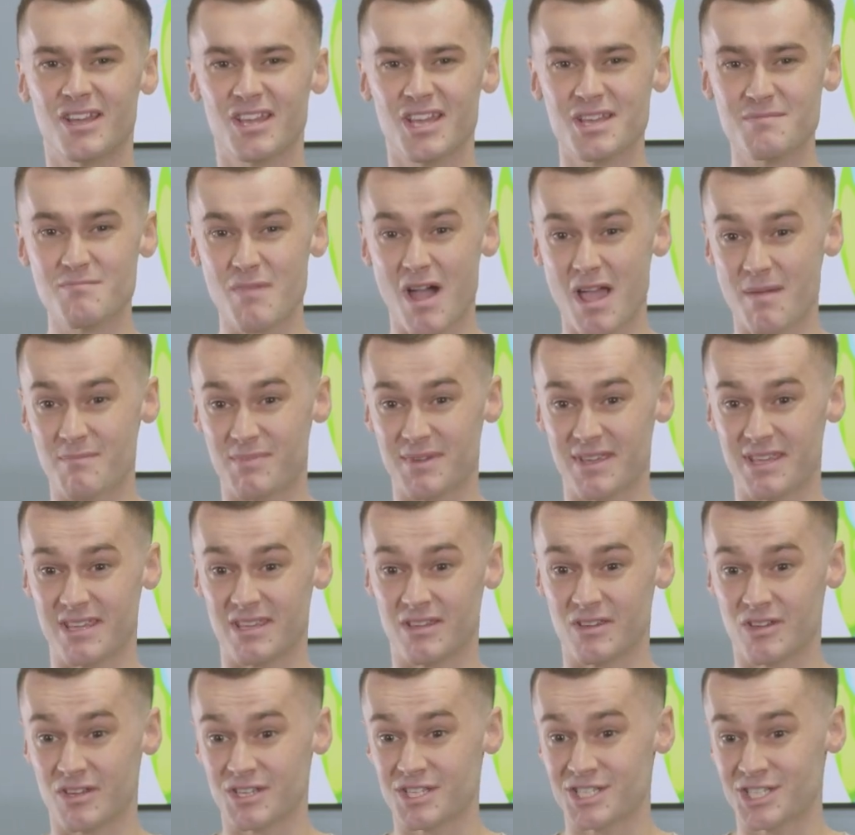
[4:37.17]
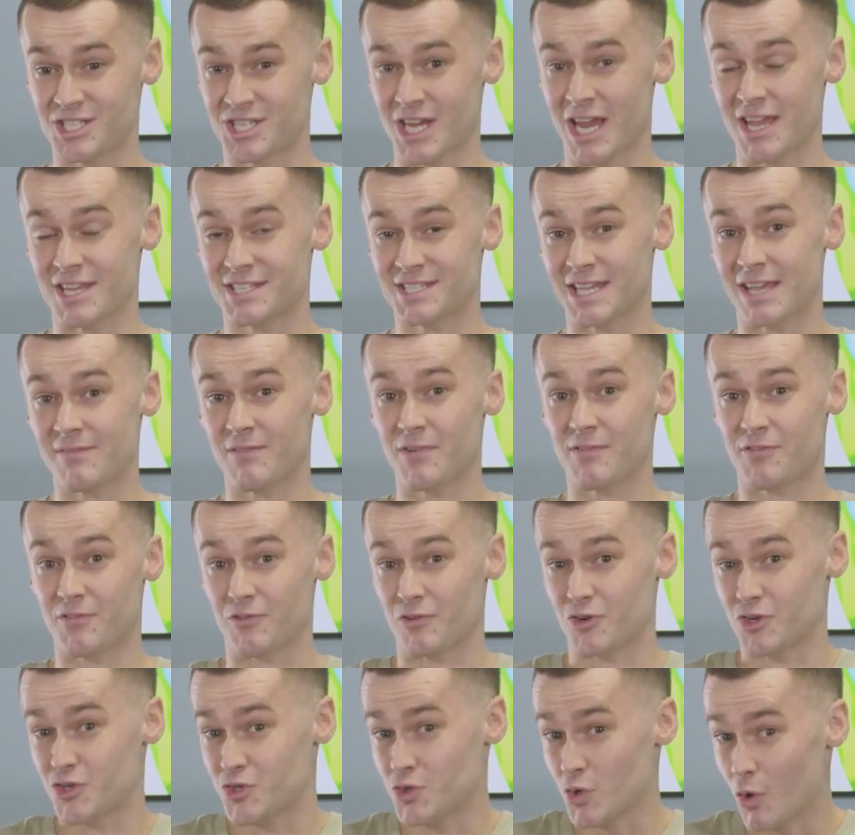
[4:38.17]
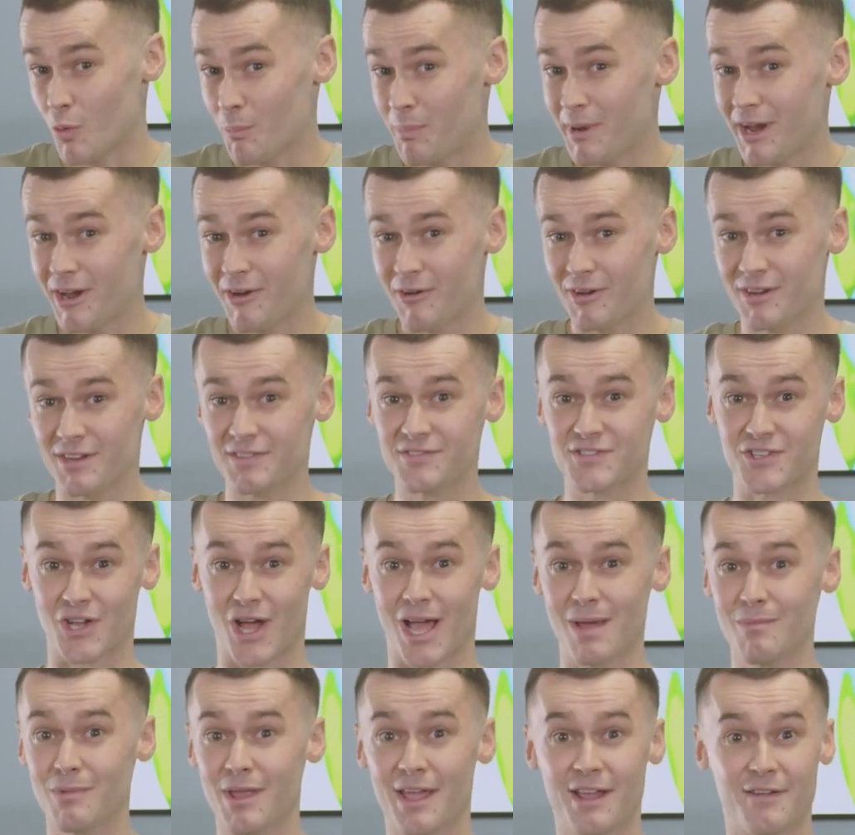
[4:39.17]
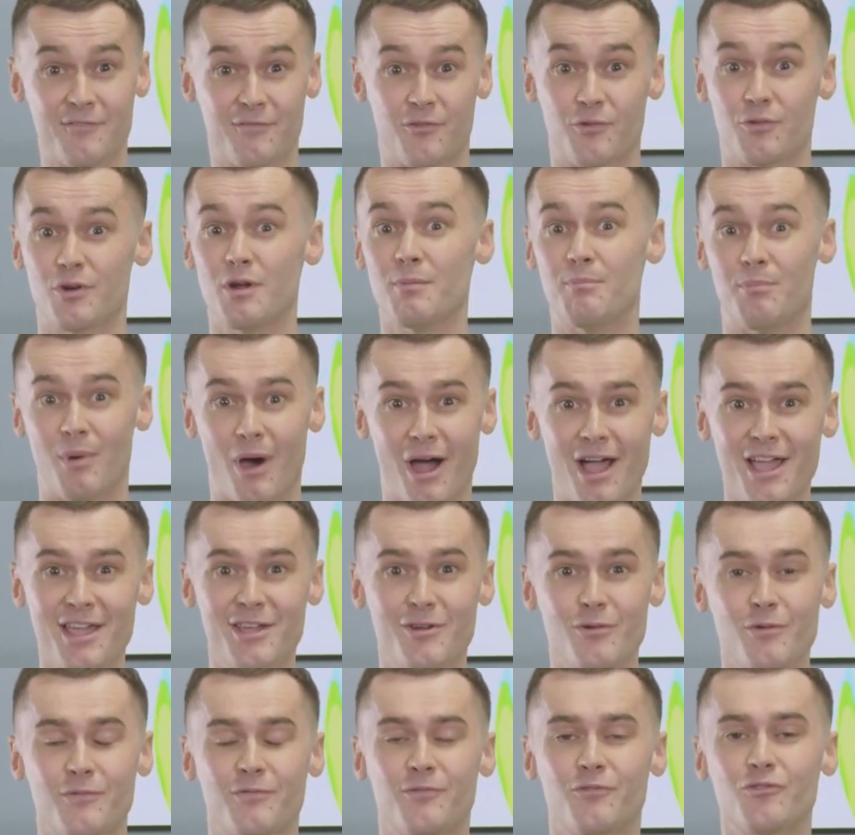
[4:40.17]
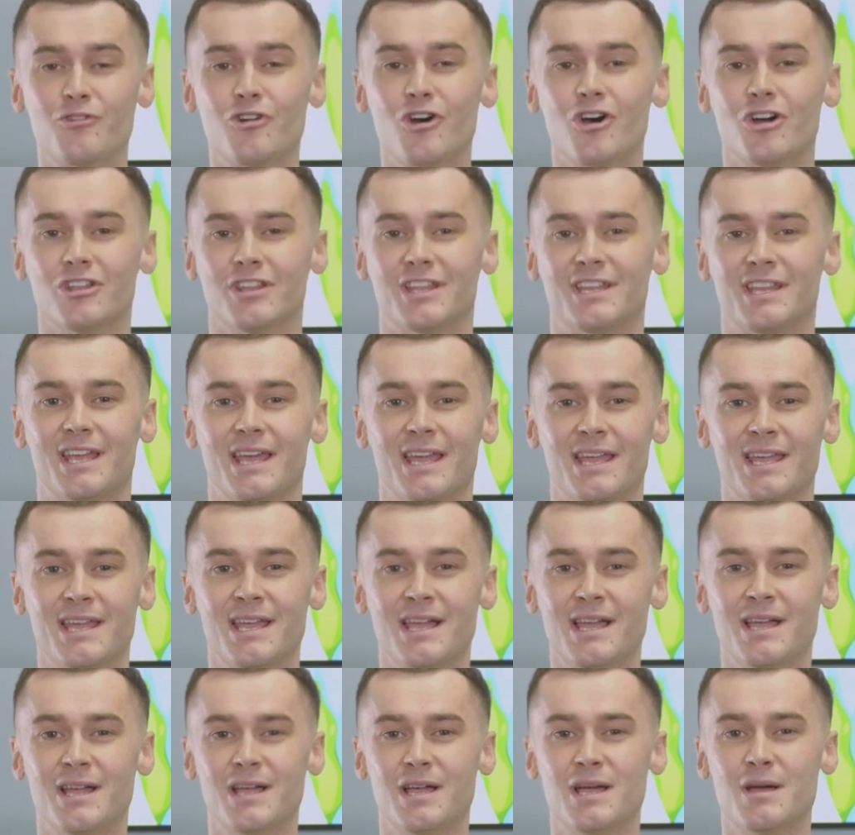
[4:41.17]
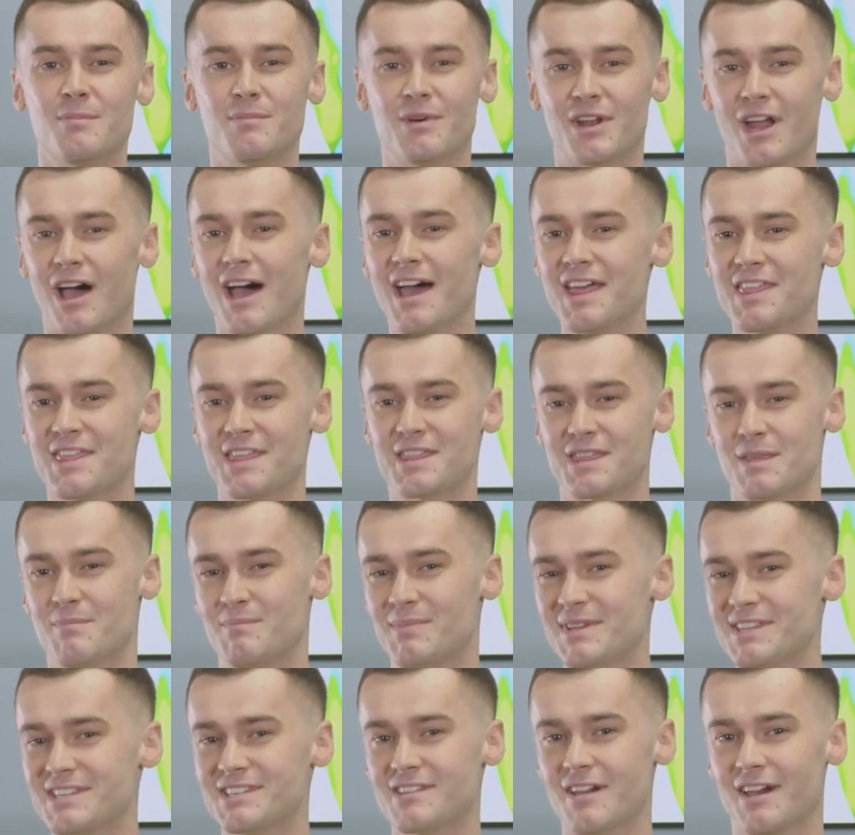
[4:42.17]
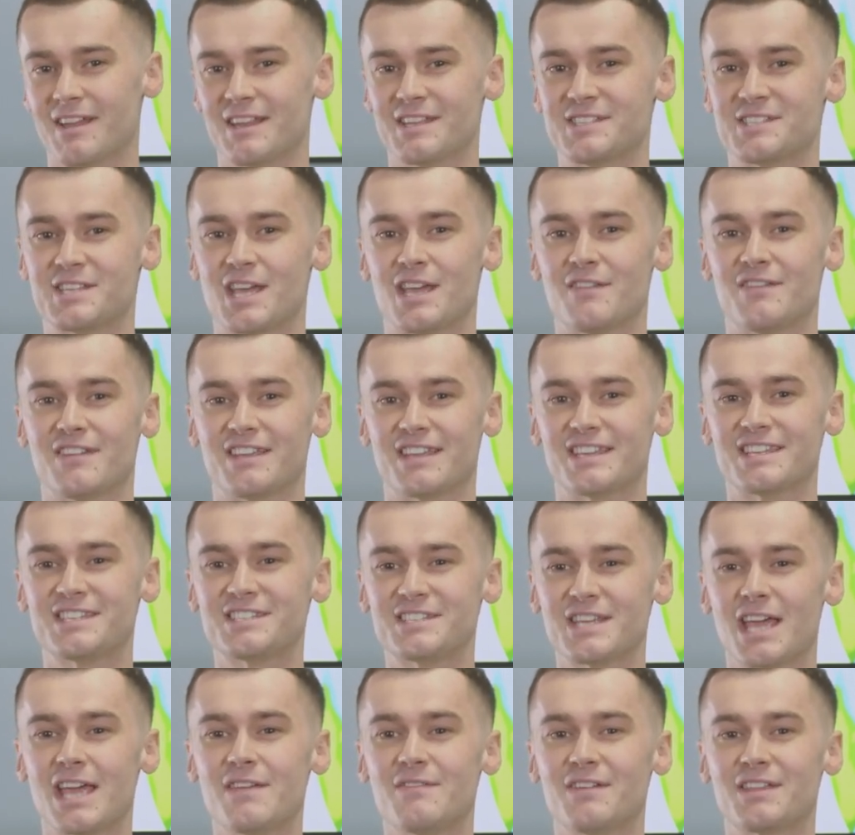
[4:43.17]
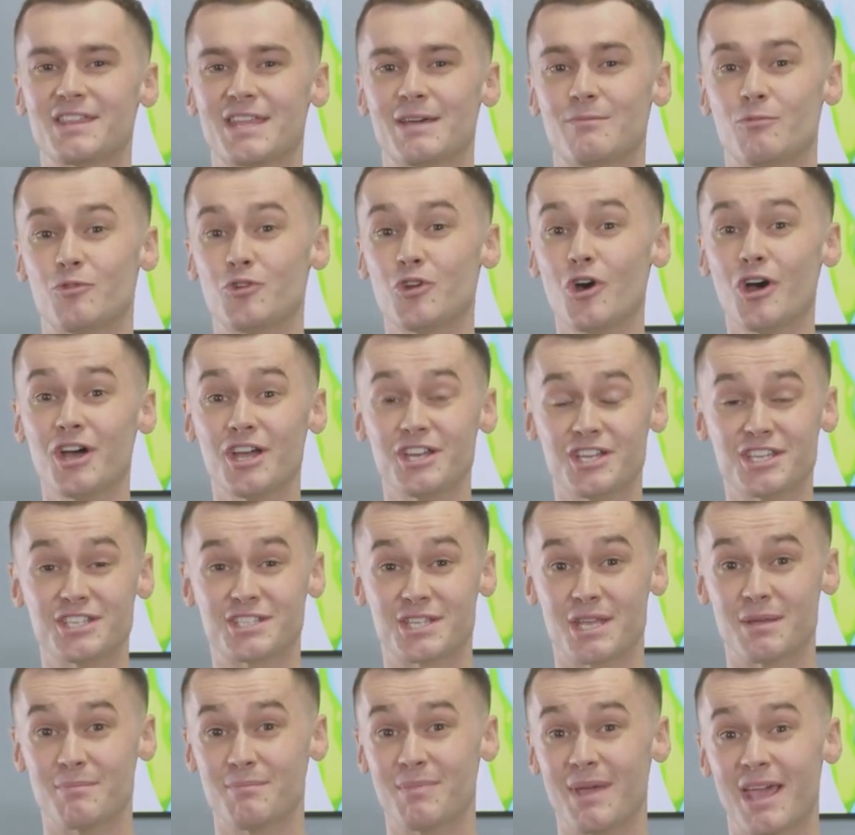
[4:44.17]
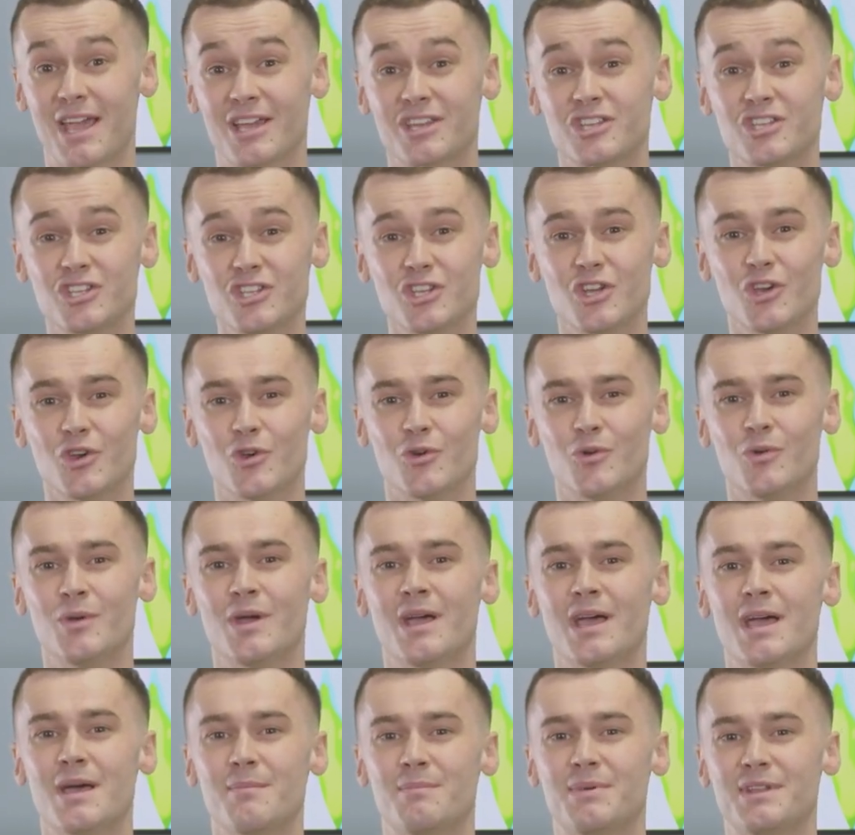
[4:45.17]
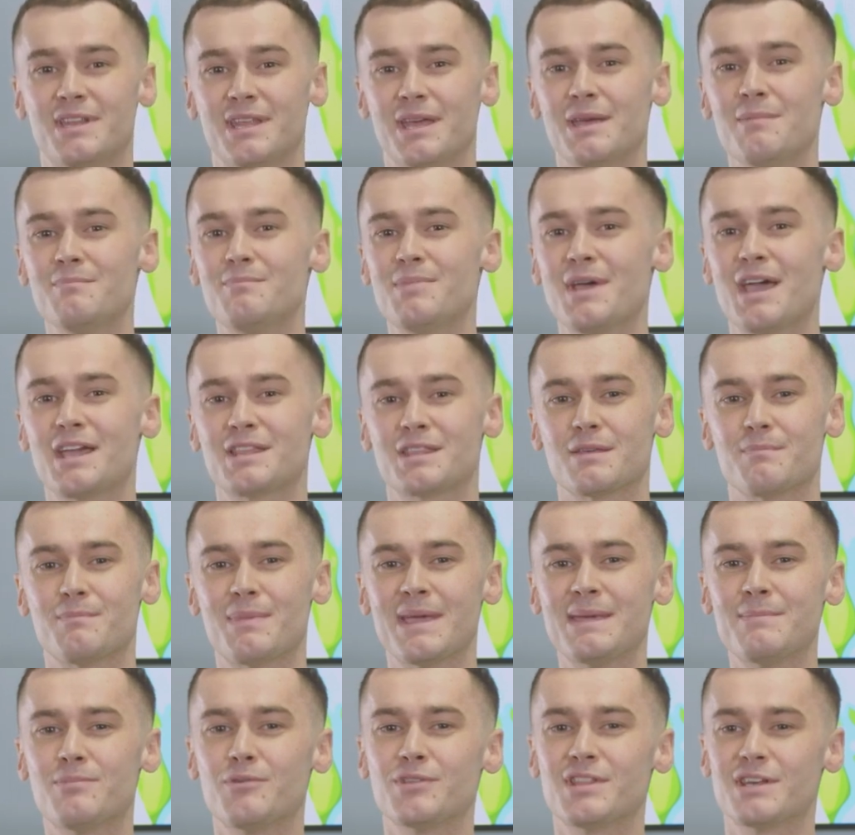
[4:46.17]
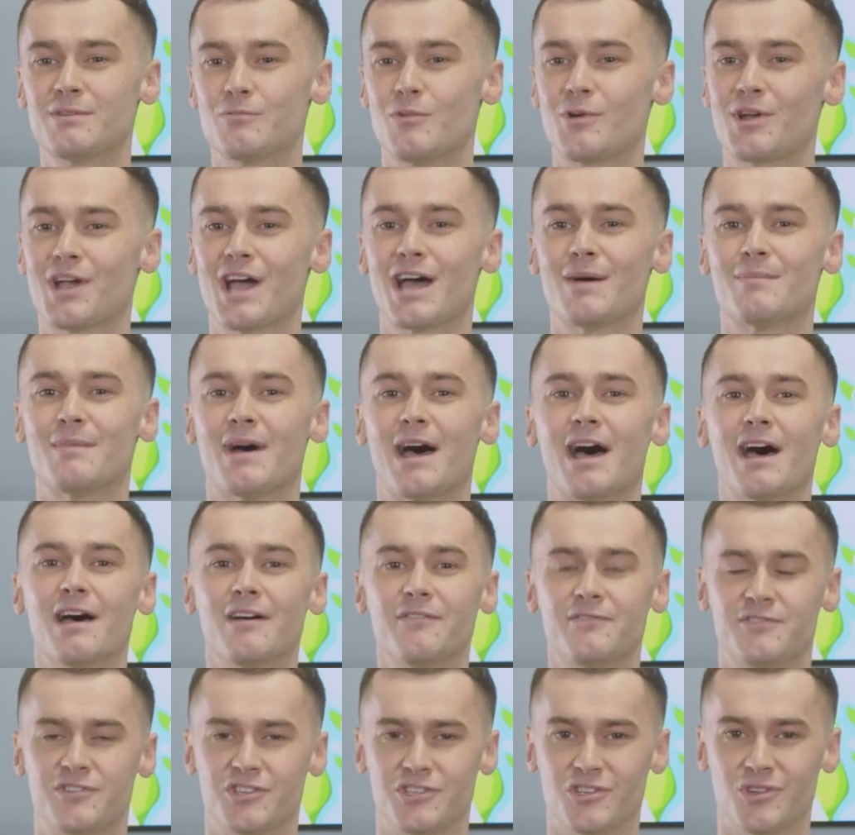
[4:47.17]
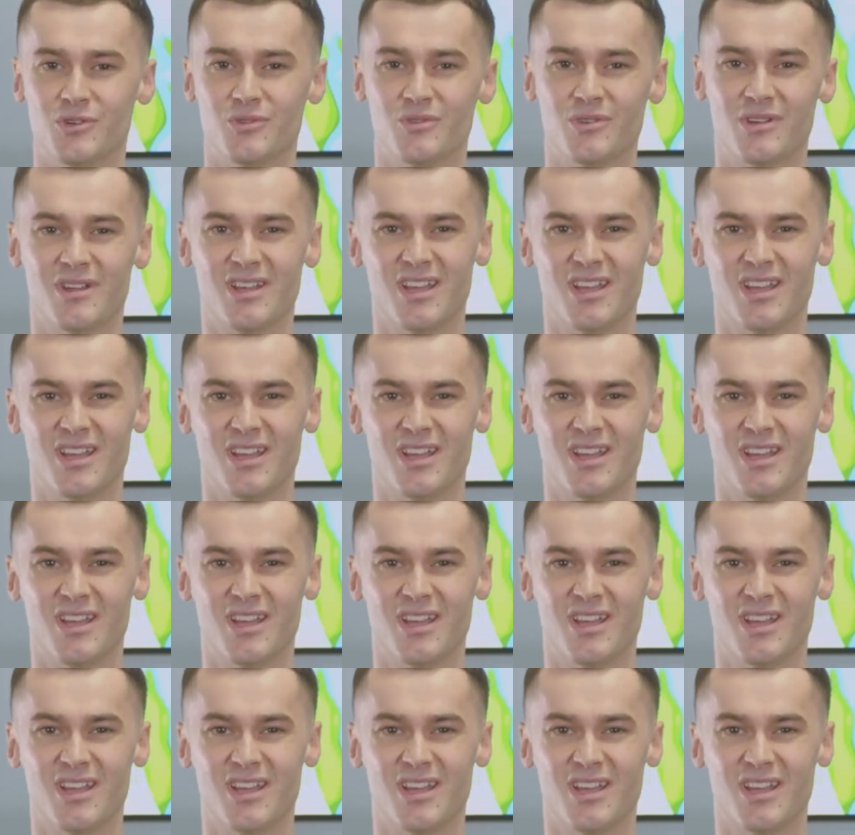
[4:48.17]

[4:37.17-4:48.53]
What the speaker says: It might be saving for a short period of time, like for a bike or for a holiday. But I think the best kind of saving is saving that will not just impact you, but impact the people that will come after you.